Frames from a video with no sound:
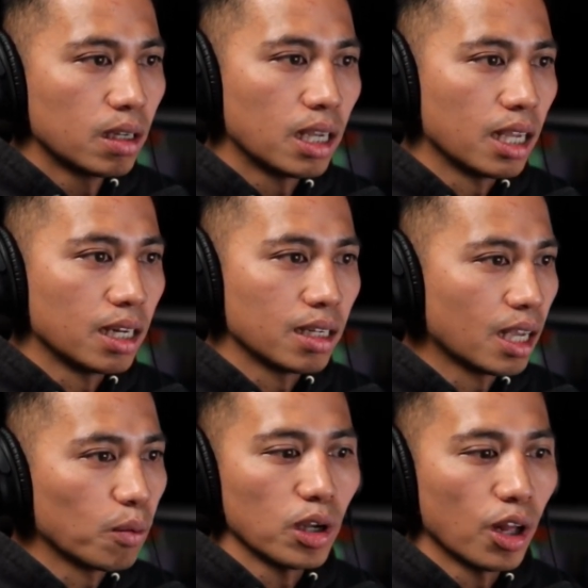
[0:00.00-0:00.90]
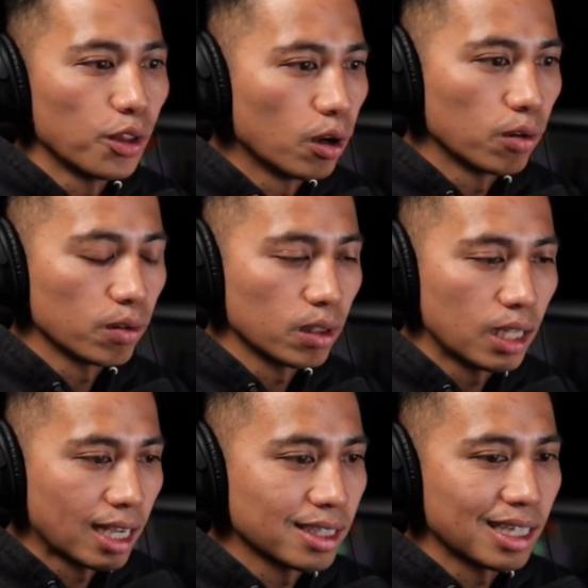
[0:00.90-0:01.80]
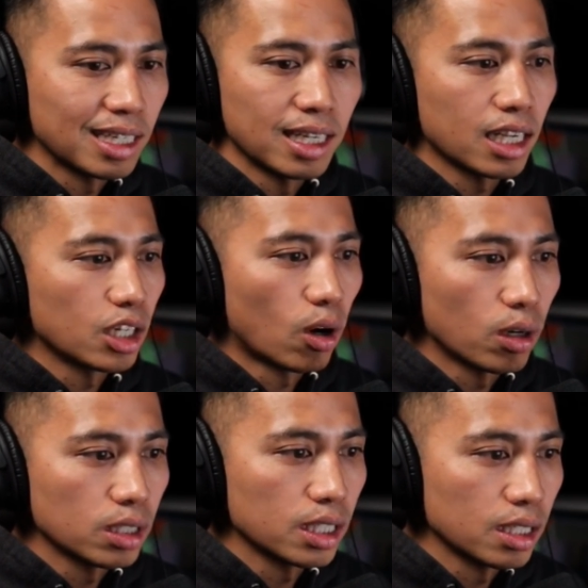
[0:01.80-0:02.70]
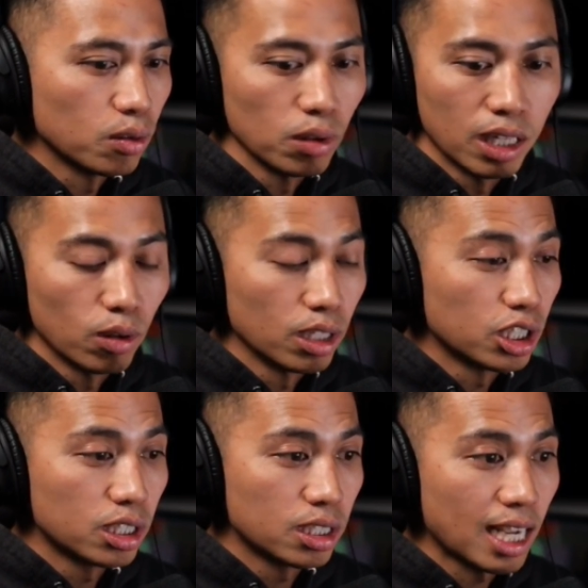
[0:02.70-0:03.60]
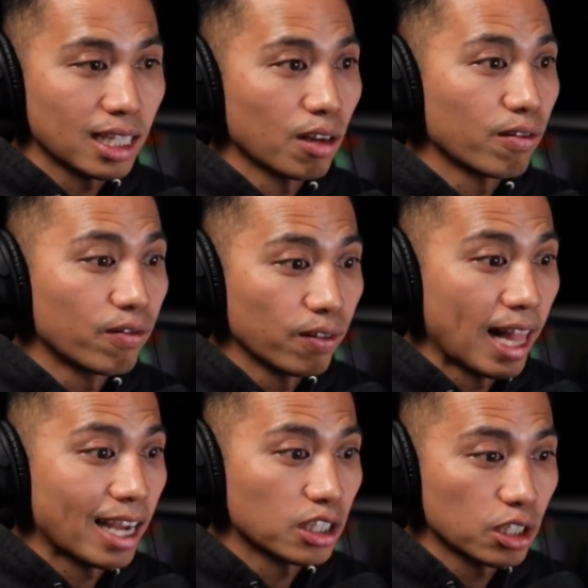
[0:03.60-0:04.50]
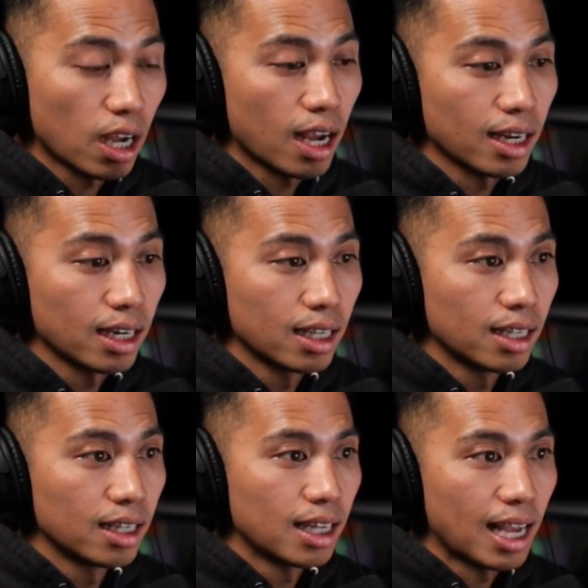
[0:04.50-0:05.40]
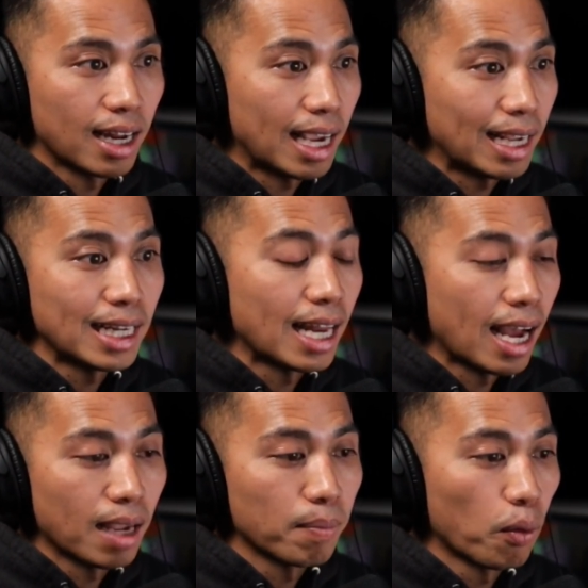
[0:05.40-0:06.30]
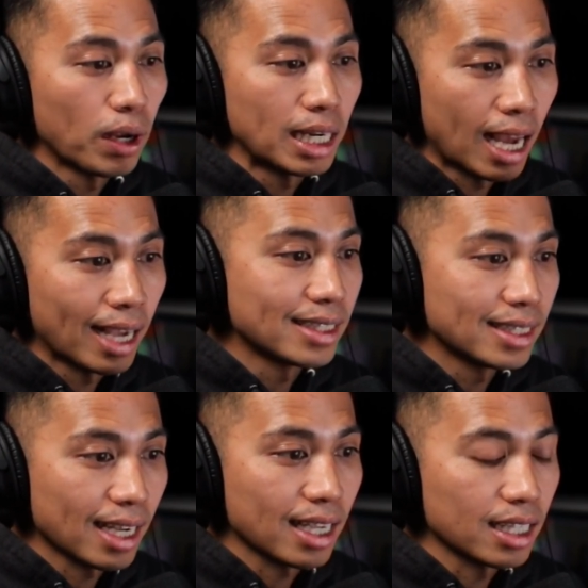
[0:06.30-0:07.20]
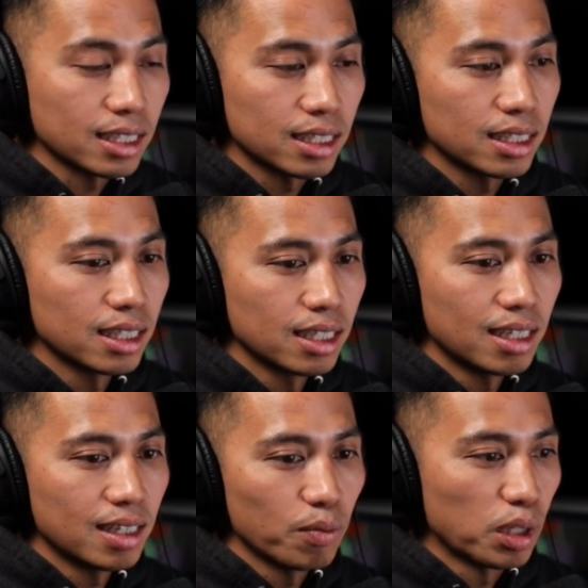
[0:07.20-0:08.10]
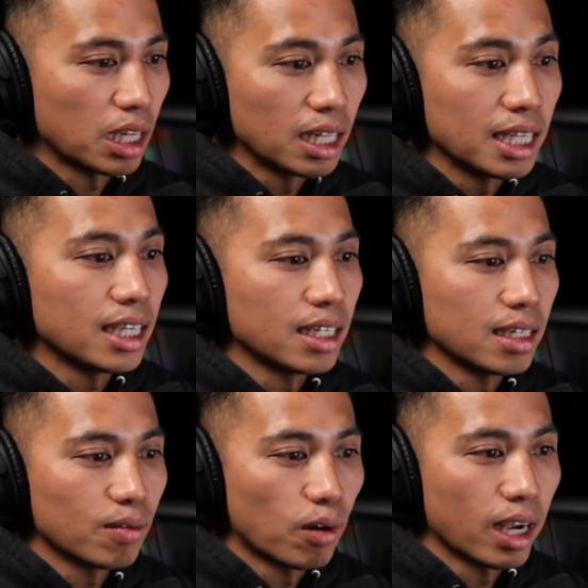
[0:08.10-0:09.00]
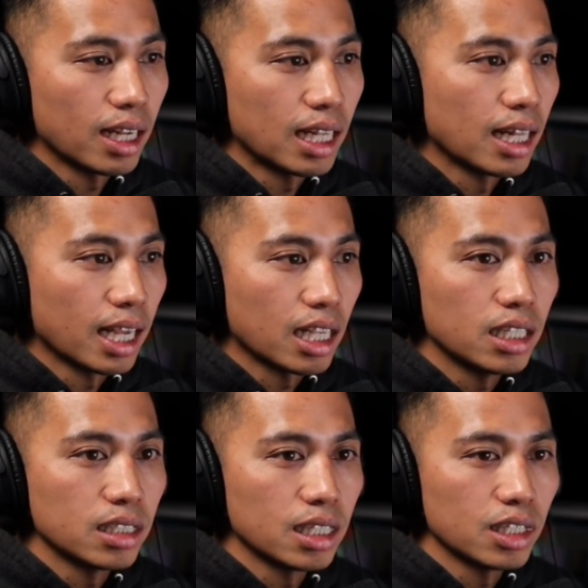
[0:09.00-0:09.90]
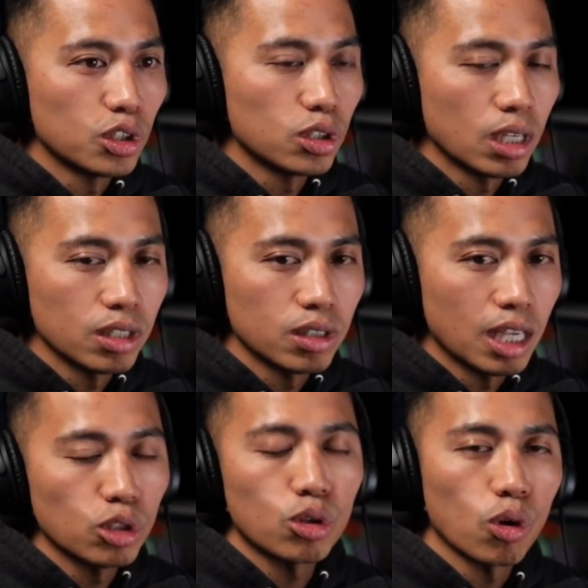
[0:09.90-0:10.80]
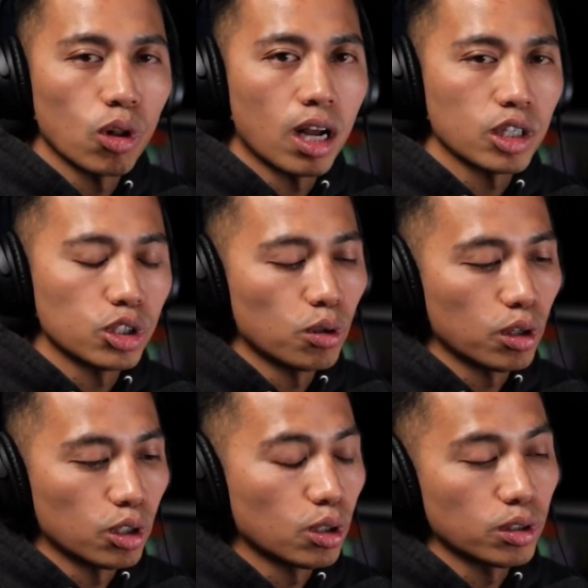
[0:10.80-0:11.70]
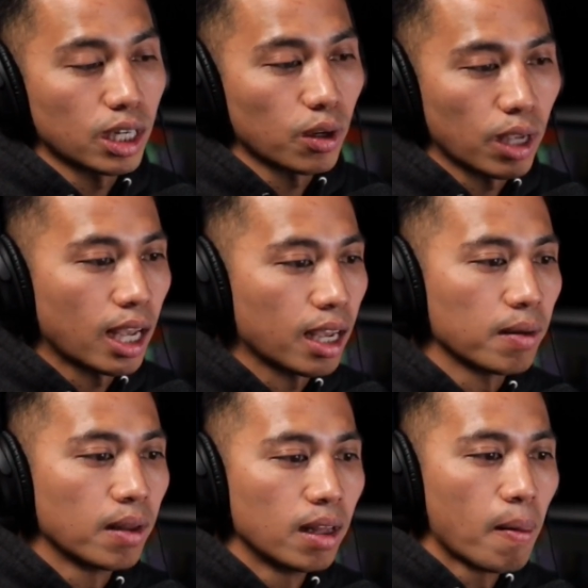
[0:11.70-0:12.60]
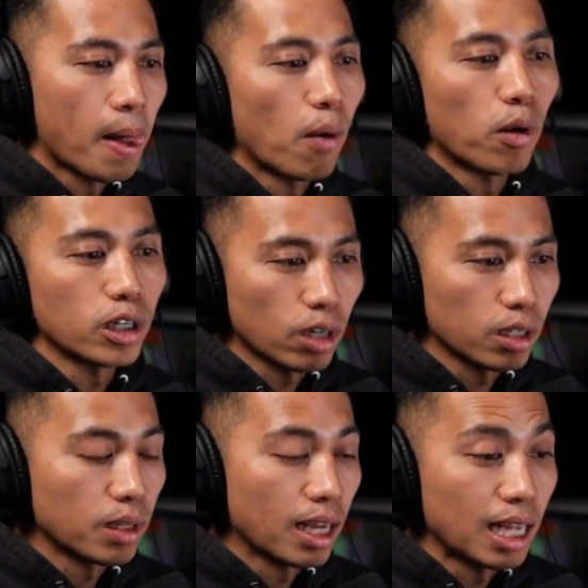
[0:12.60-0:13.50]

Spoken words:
And again, we all know guys Nick Godarzi, who literally take their flash shot at 89.9 seconds with a clean, right? And like his internal clock is so good. So I was like, okay, hey, I want to try to do that.